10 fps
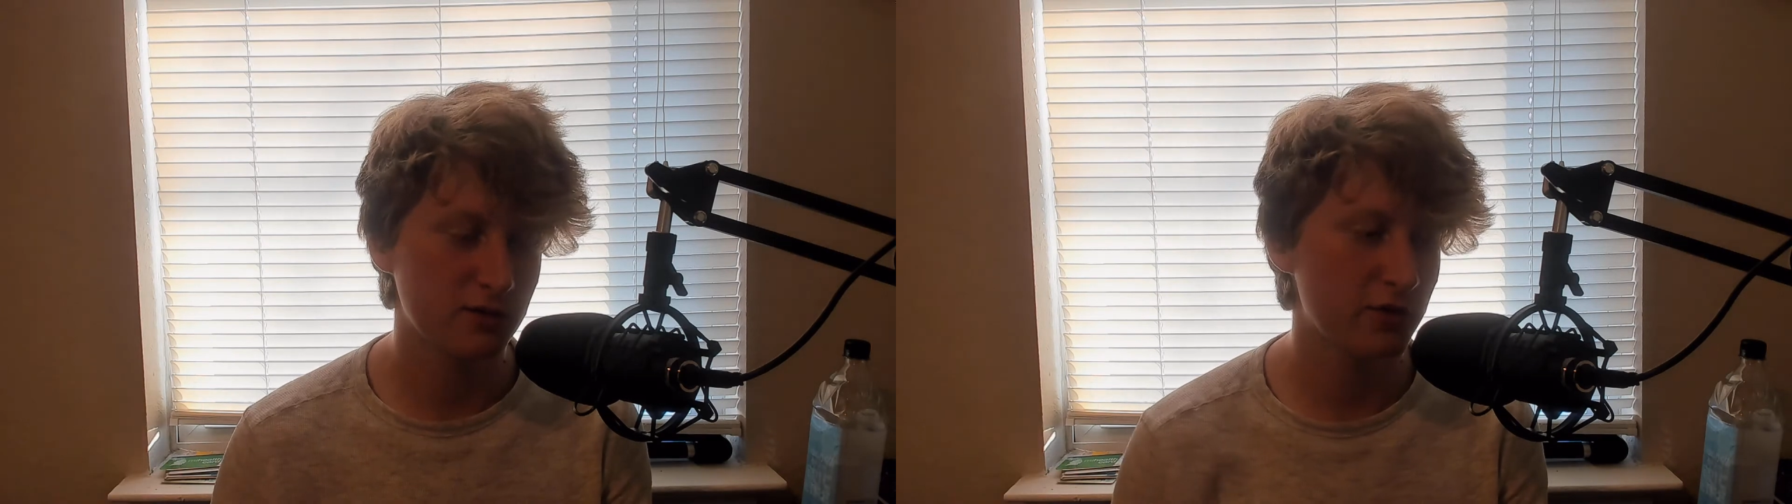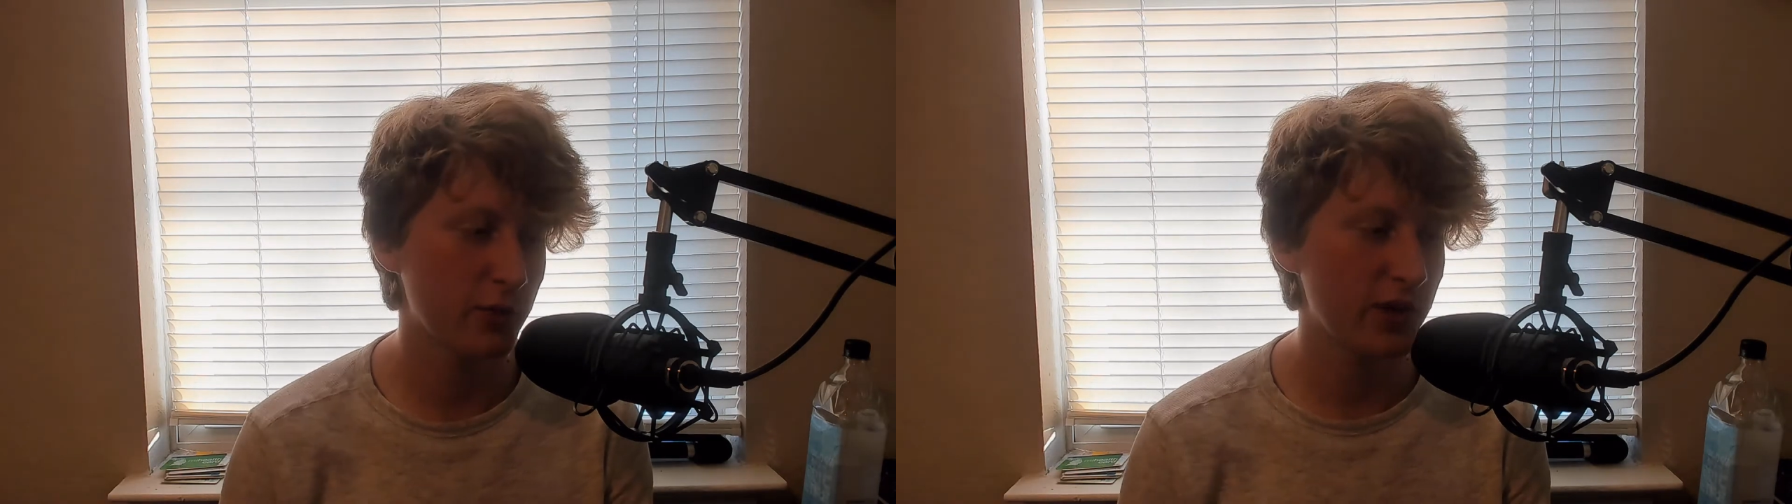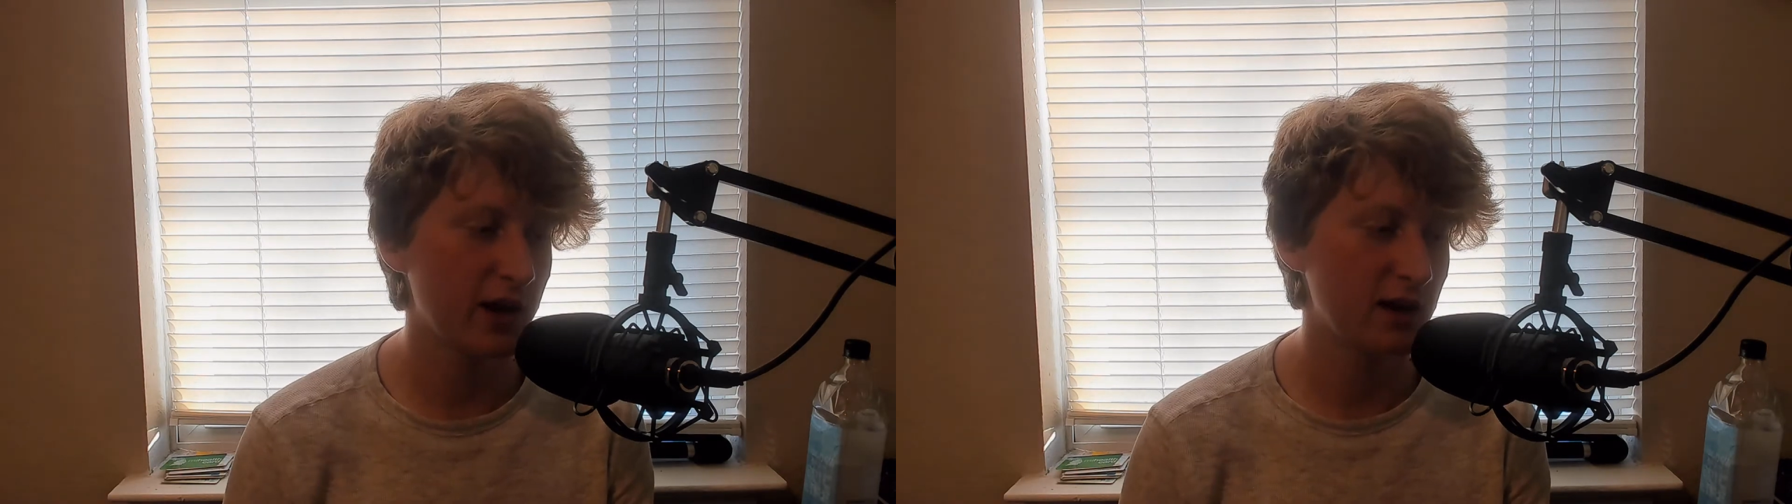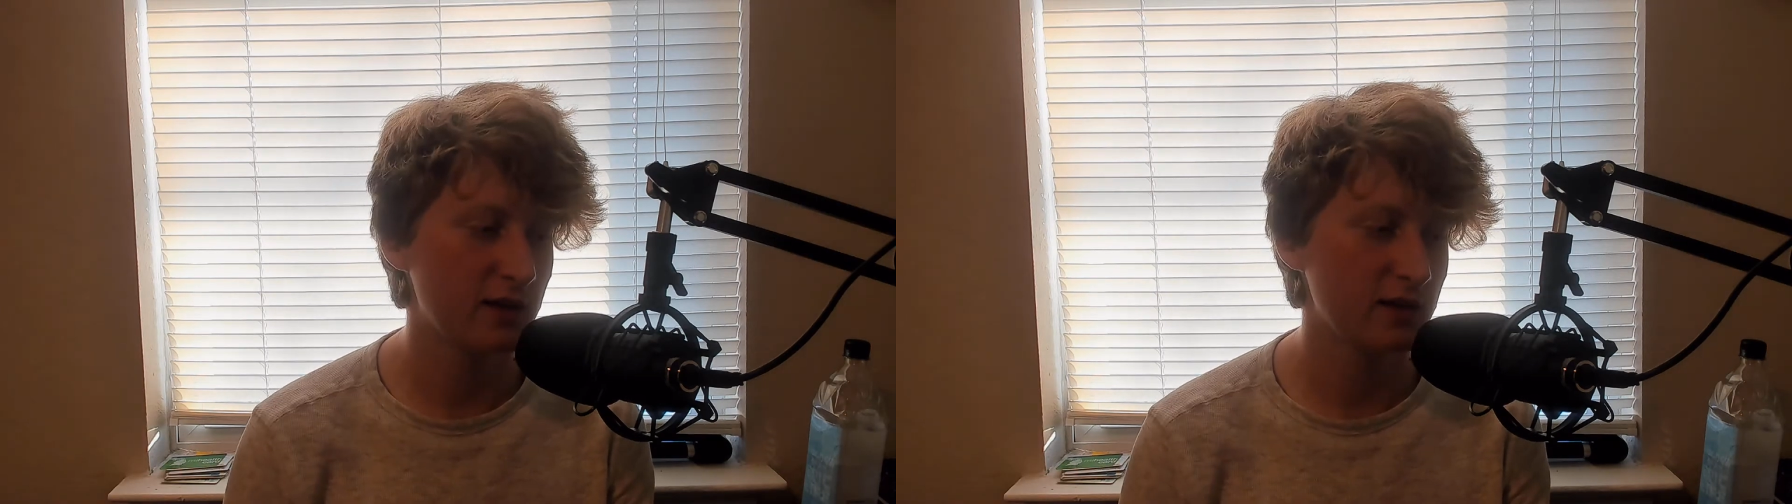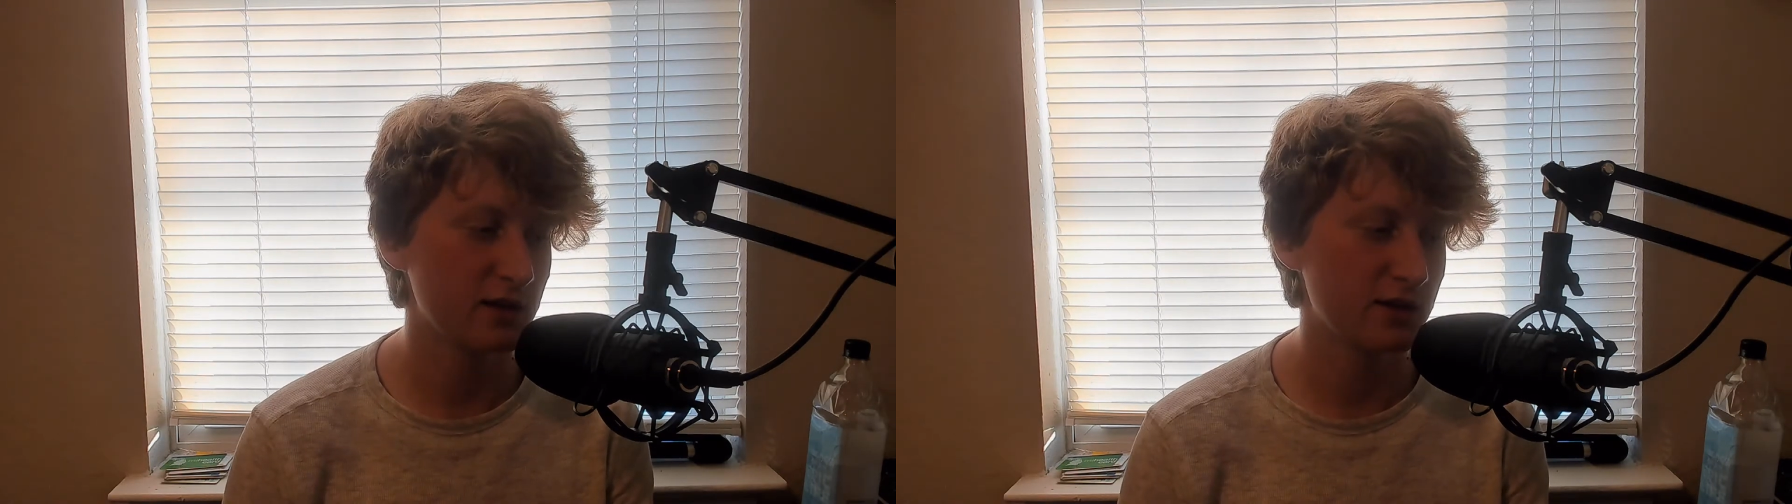from the
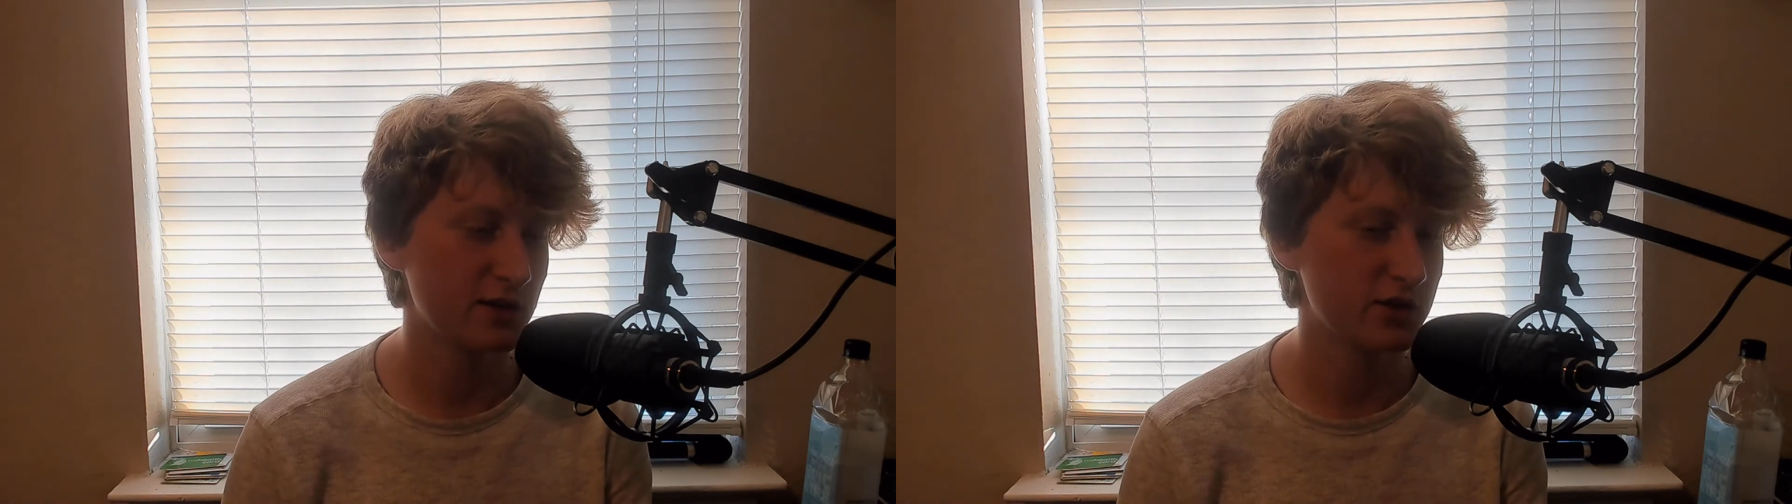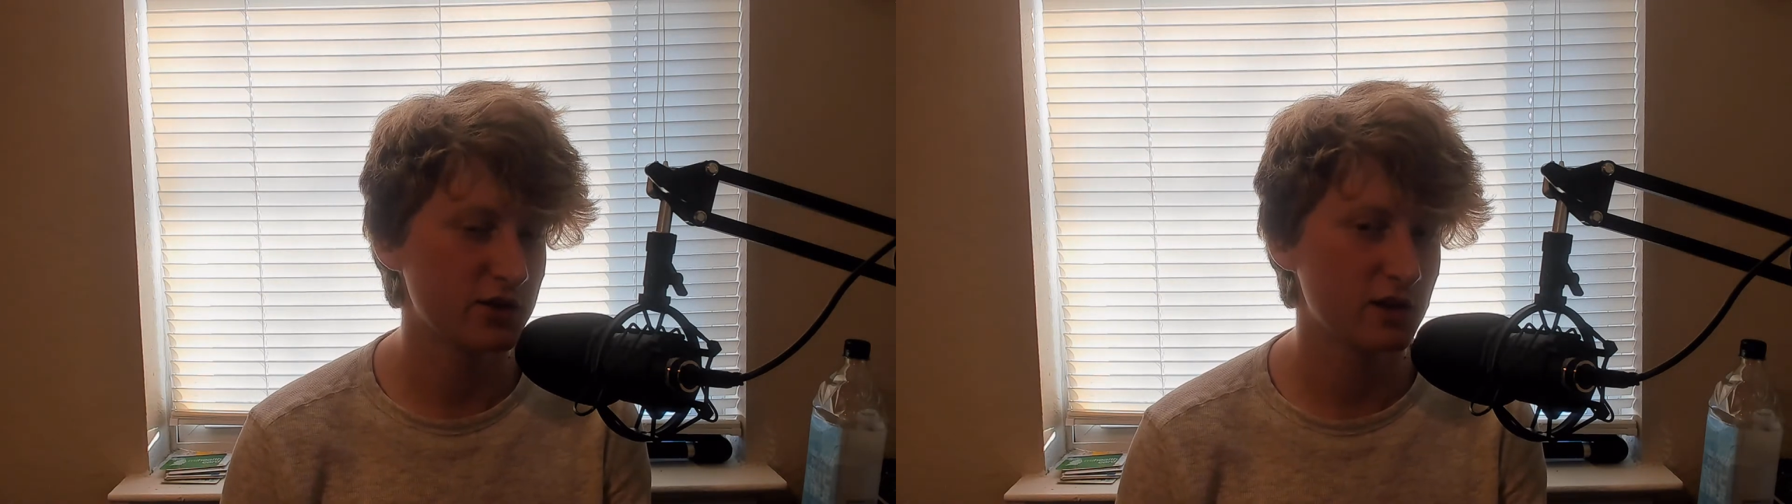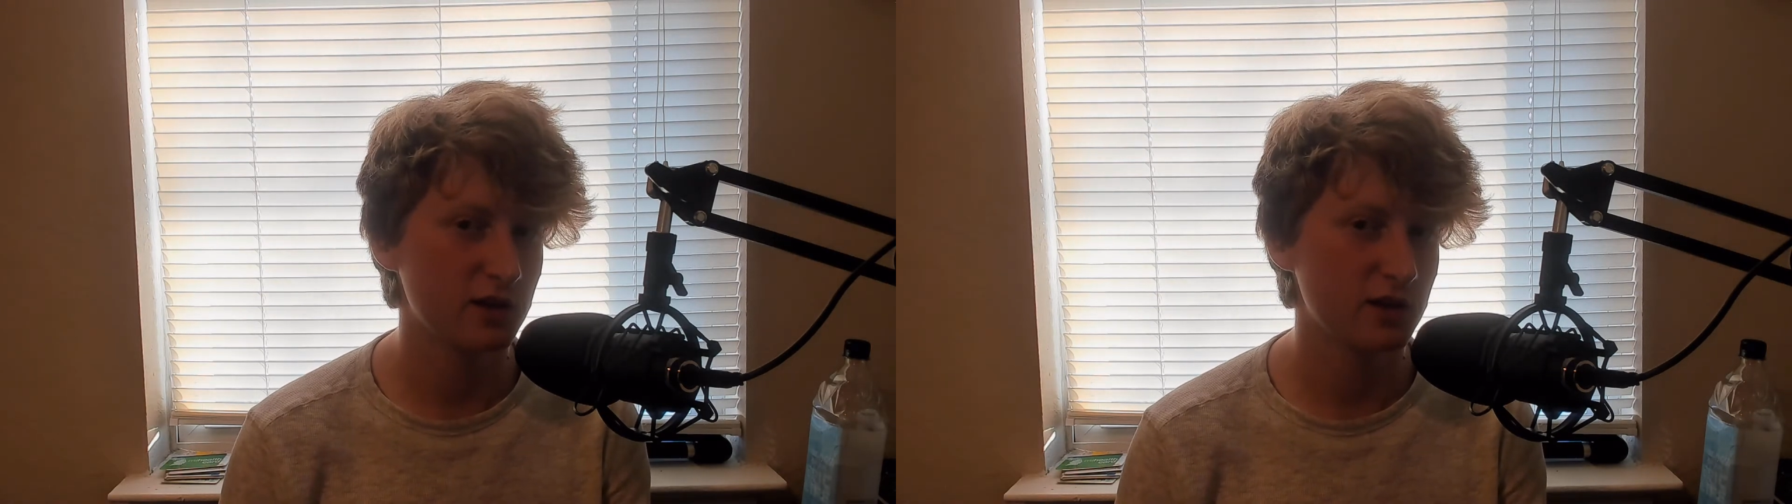aliens and shit,